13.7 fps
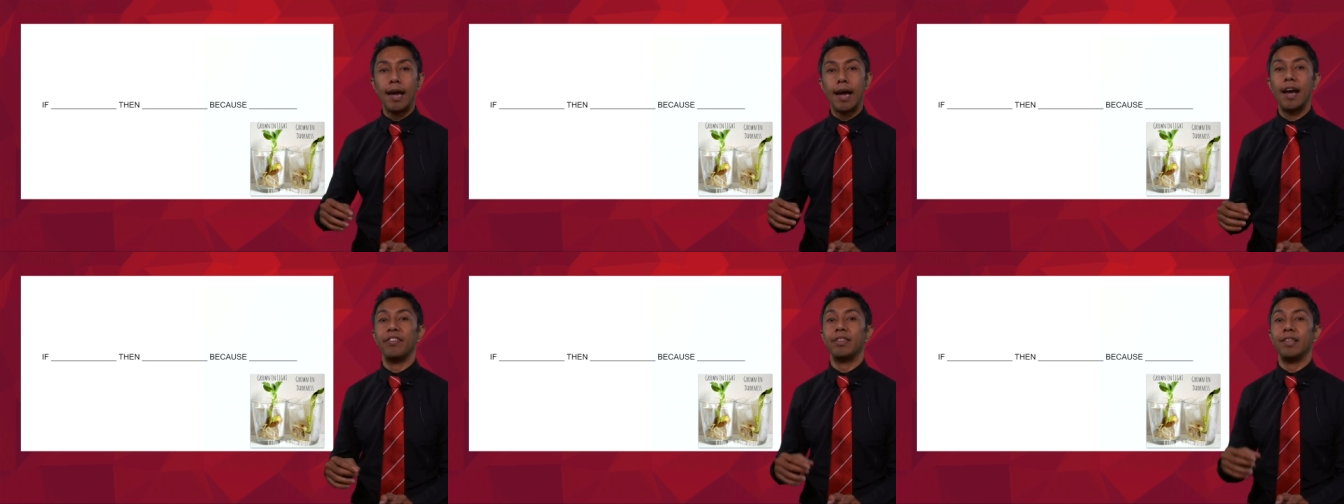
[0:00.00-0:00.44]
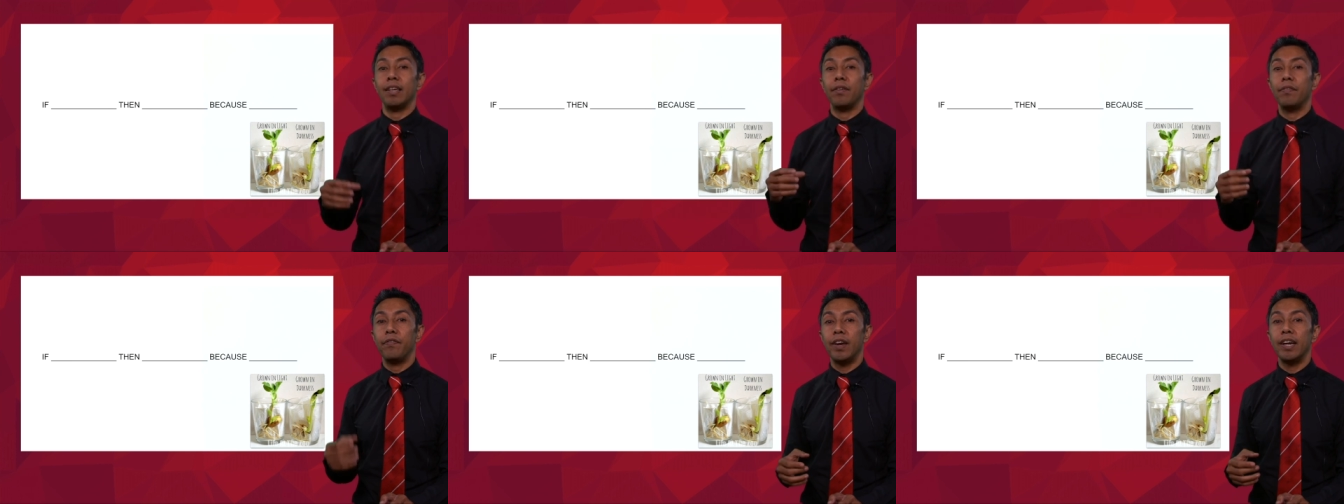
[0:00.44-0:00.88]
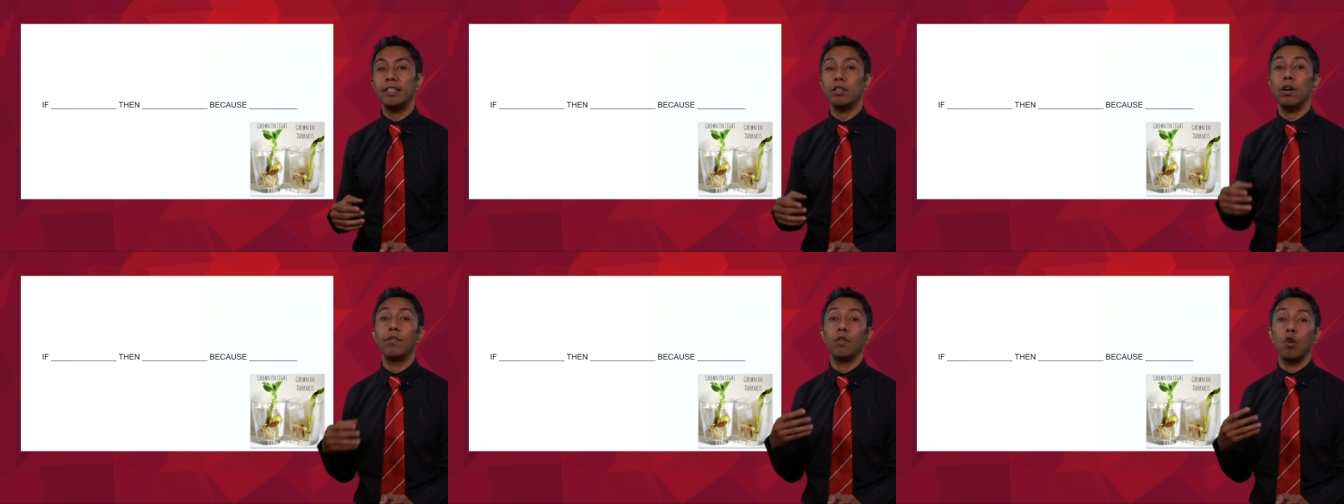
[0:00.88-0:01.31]
at the effect
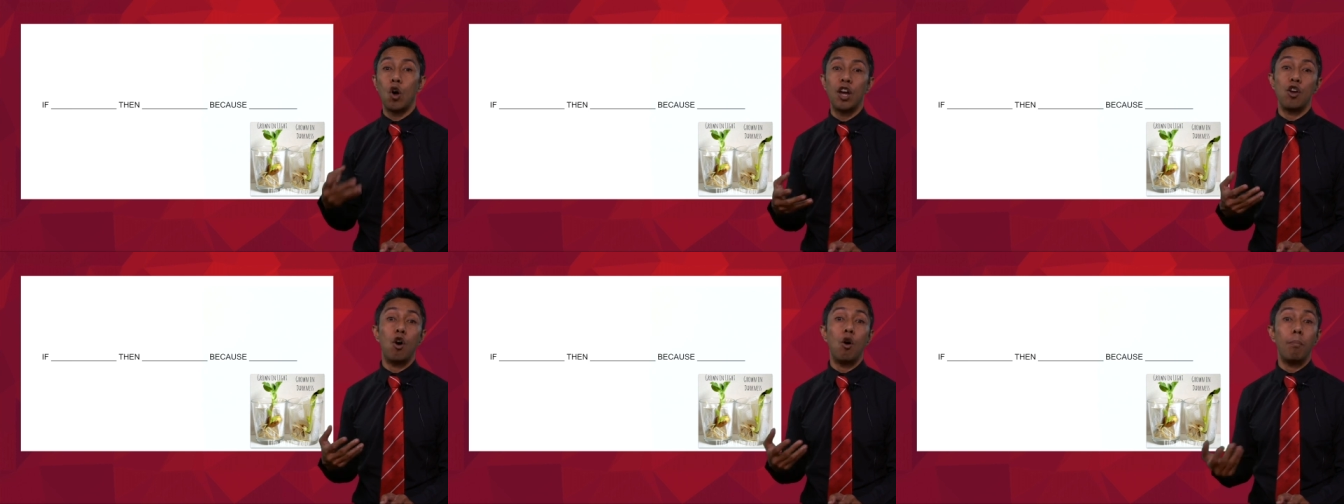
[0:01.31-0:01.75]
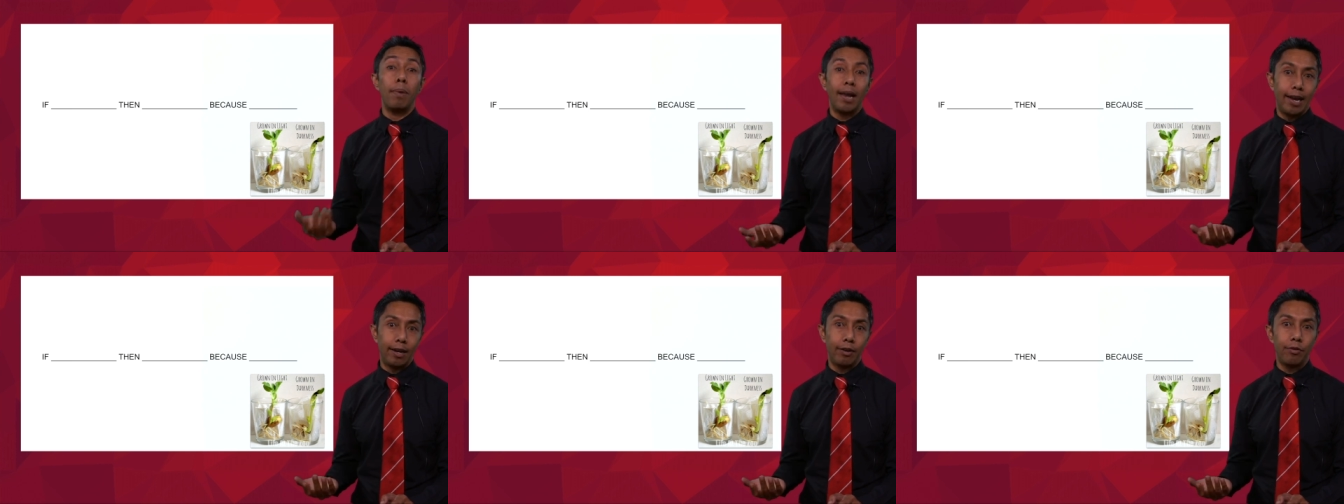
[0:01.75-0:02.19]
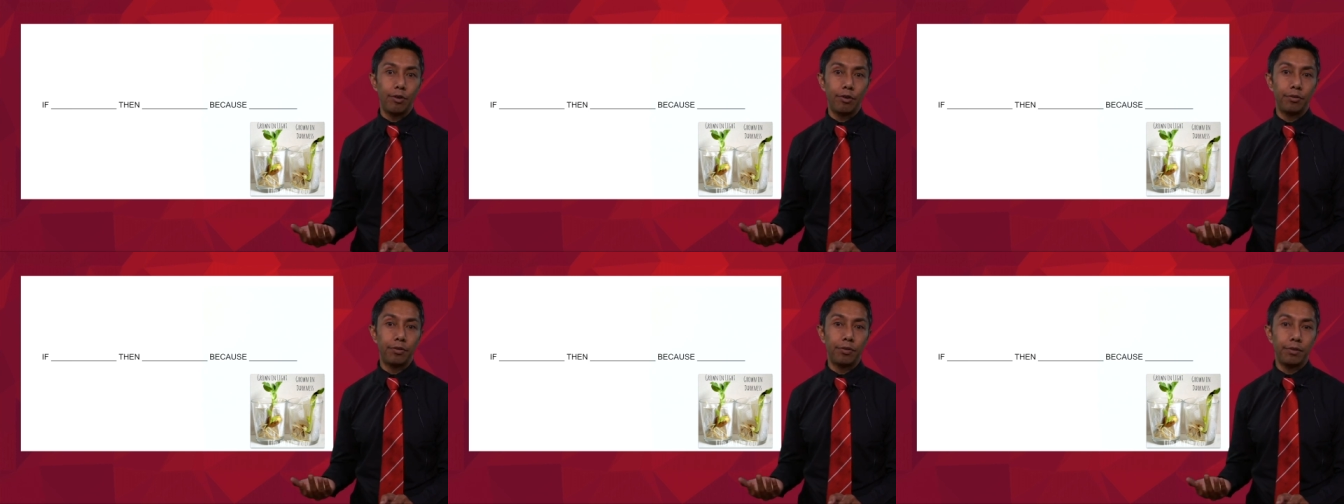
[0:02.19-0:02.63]
of light on plant
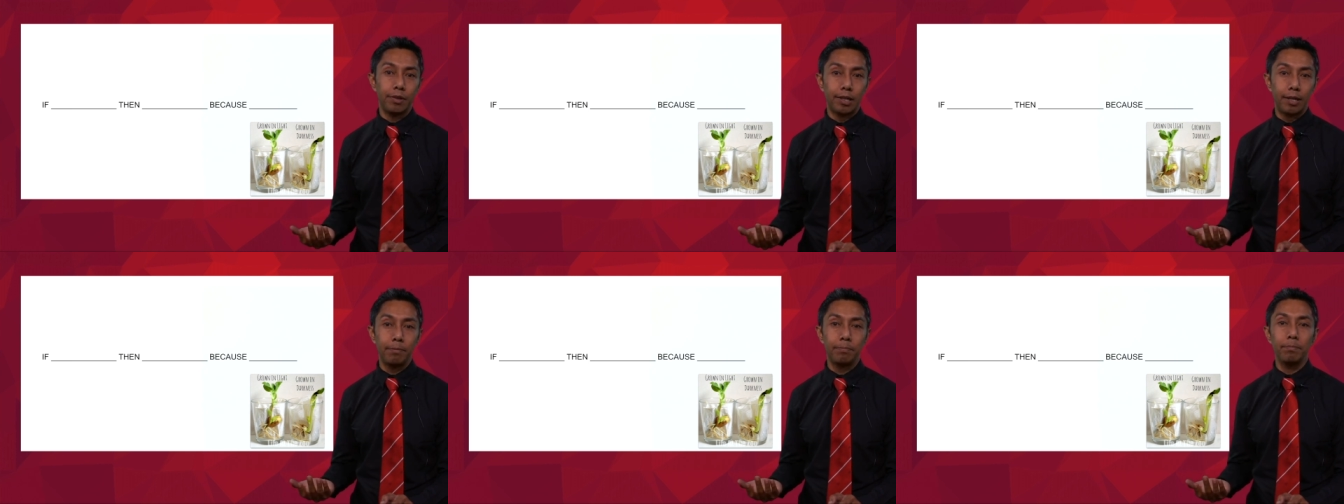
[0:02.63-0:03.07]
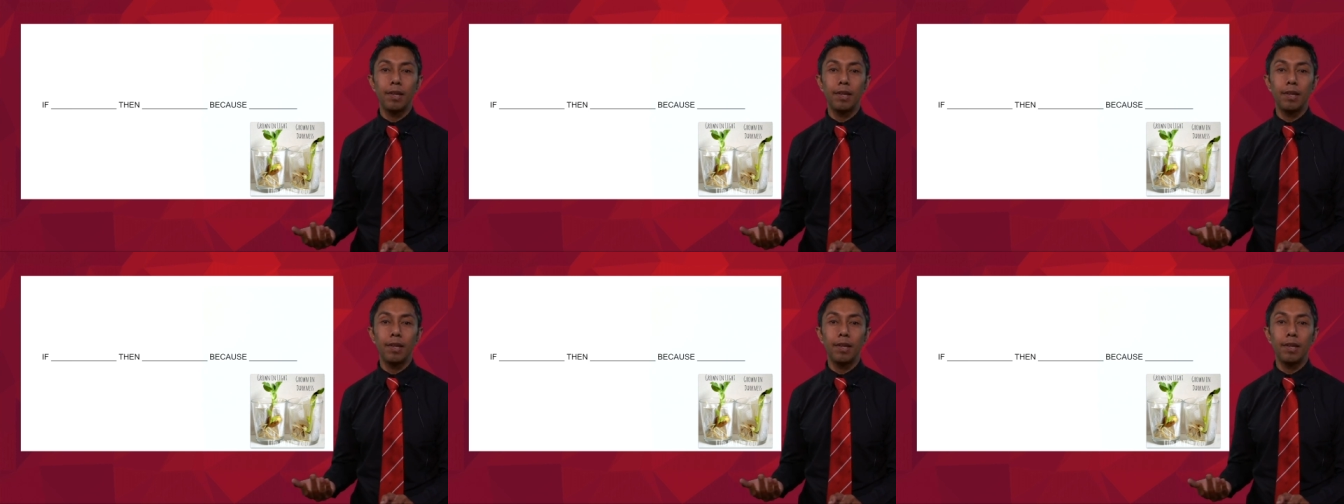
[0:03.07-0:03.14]
growth. Okay?